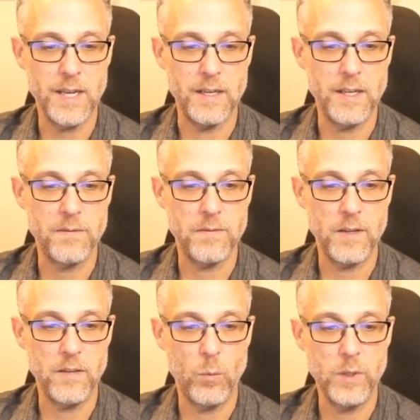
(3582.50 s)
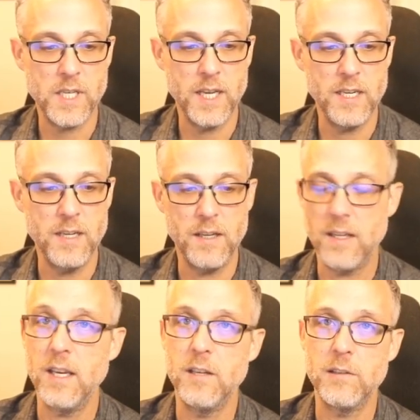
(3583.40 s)
if what's hidden
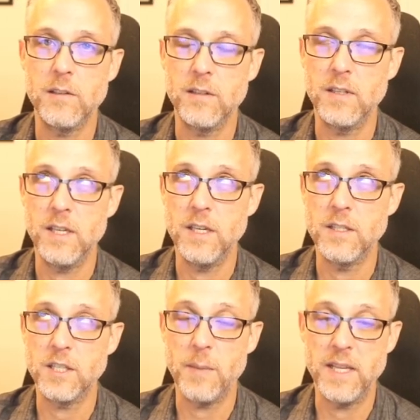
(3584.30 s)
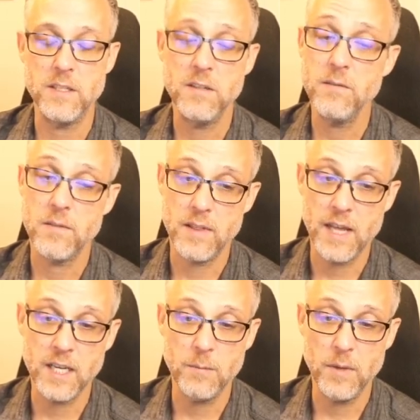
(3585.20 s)
here is expensive,
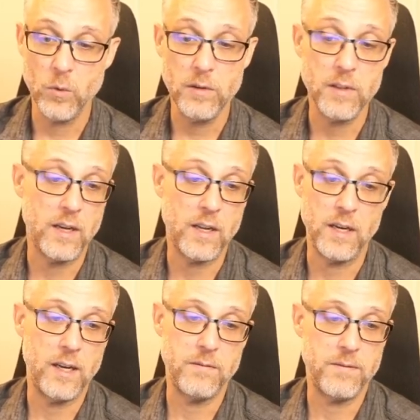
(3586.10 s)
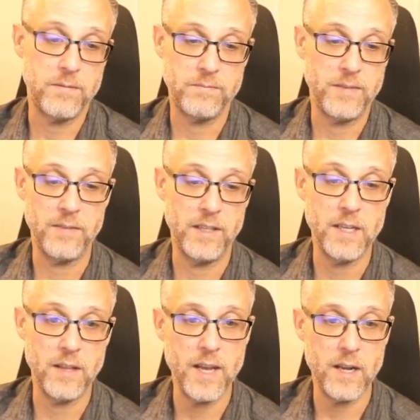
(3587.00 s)
that can be worth it. And I've definitely
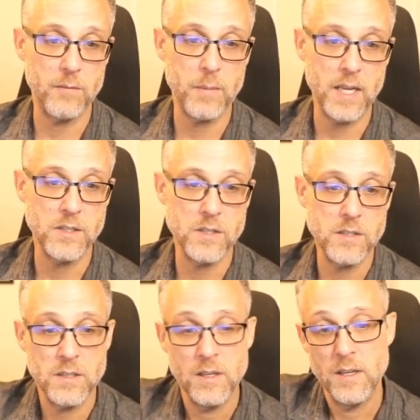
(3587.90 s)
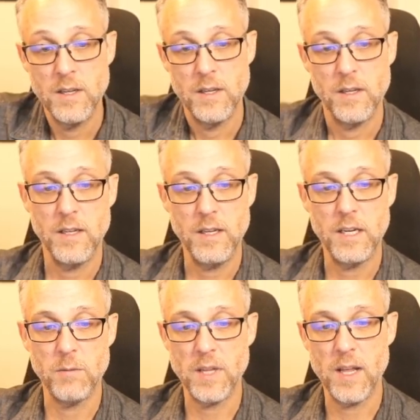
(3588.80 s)
done that on pages. It
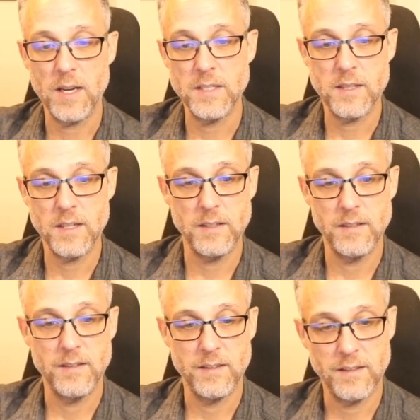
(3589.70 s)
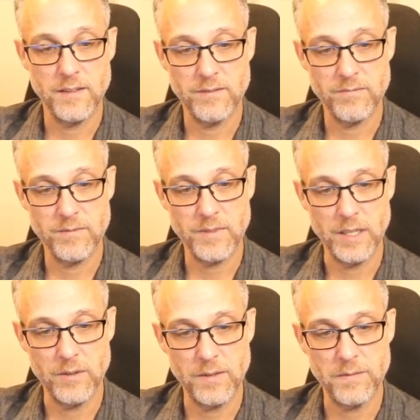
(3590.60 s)
implies that, you
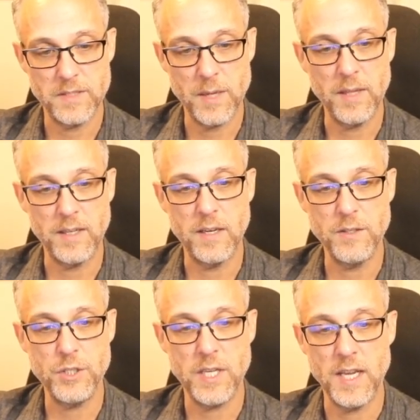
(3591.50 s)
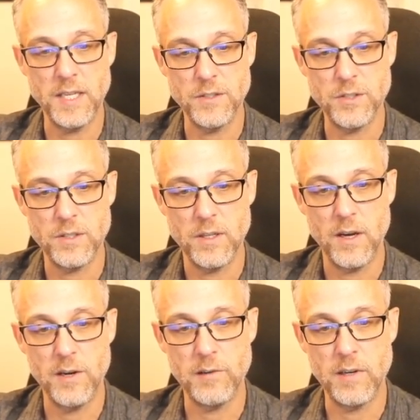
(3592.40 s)
know, if something does change
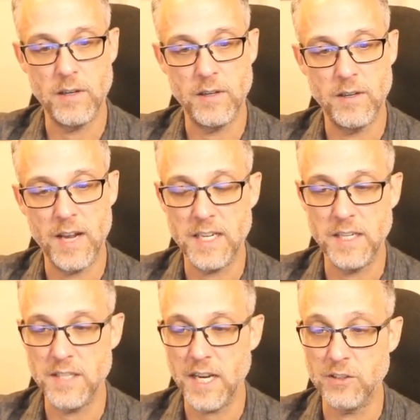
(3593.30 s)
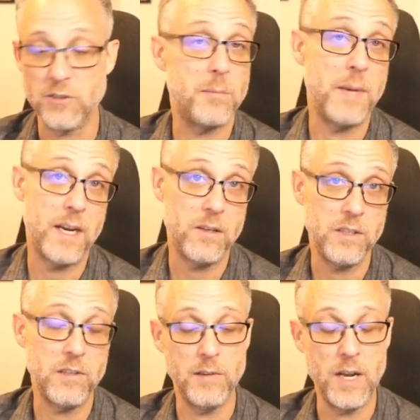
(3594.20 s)
119 seconds from now,
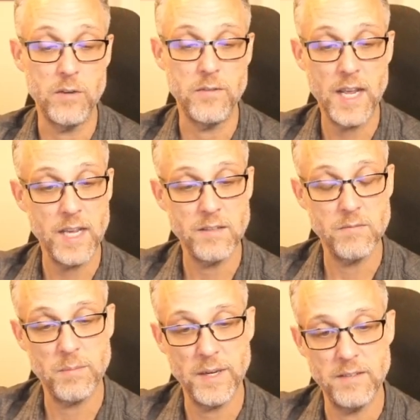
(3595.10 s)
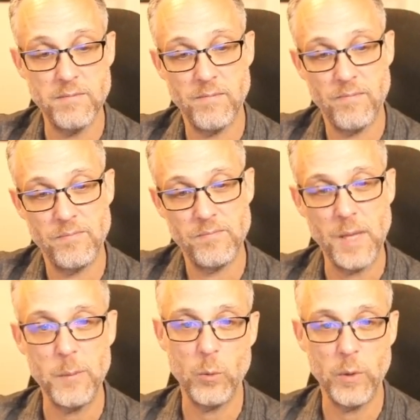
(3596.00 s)
you're out of date, but
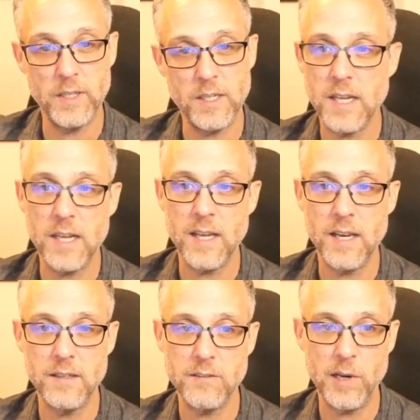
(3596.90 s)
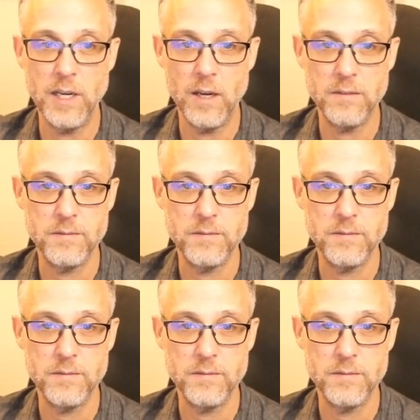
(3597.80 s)
maybe you're willing to take that trade-off.